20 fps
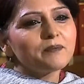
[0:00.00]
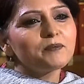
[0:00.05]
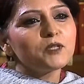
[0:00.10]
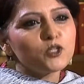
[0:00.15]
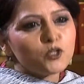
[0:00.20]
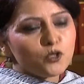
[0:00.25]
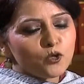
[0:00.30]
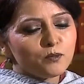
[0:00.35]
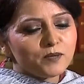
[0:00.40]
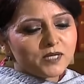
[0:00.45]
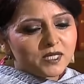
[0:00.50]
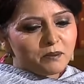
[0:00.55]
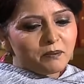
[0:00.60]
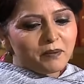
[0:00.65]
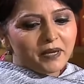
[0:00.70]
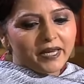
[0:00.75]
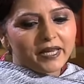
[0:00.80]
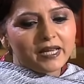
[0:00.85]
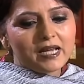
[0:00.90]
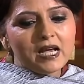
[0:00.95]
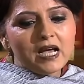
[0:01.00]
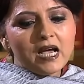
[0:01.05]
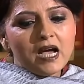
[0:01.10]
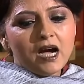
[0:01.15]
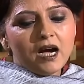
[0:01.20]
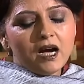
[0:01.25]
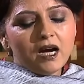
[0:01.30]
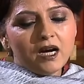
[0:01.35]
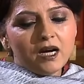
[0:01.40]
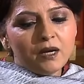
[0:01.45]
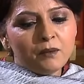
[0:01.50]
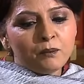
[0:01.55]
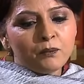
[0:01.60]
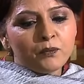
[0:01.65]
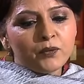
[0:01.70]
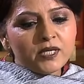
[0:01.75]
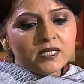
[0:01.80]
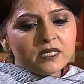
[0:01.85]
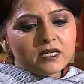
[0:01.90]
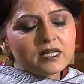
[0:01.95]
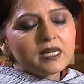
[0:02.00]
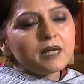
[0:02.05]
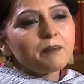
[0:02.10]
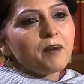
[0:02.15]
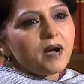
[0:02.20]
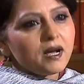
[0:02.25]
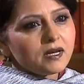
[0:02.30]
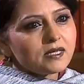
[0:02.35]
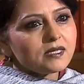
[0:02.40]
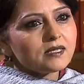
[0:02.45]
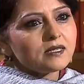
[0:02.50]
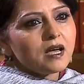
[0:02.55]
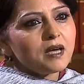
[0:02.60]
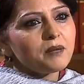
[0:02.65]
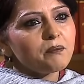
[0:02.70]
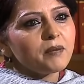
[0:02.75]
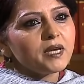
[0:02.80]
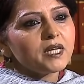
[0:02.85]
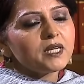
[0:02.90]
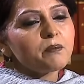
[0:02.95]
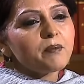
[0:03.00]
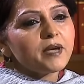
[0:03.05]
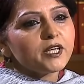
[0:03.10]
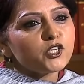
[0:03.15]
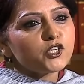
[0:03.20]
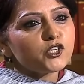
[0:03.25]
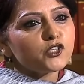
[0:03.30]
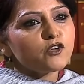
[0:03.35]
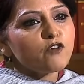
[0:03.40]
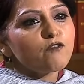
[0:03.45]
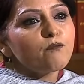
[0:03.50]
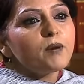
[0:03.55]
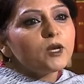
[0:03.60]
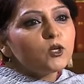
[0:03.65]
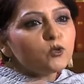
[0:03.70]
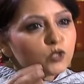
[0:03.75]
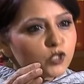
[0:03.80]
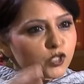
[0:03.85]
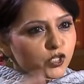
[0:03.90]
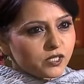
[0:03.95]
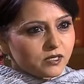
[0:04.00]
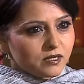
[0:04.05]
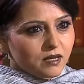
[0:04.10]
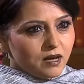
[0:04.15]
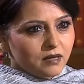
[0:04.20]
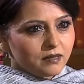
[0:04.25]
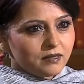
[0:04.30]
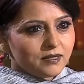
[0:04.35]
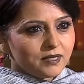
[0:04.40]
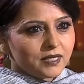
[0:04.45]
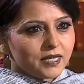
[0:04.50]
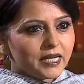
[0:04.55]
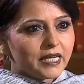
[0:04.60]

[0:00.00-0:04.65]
up the show, Mr. Baig. Uh, recently, Pakistan made a mention of Balochistan.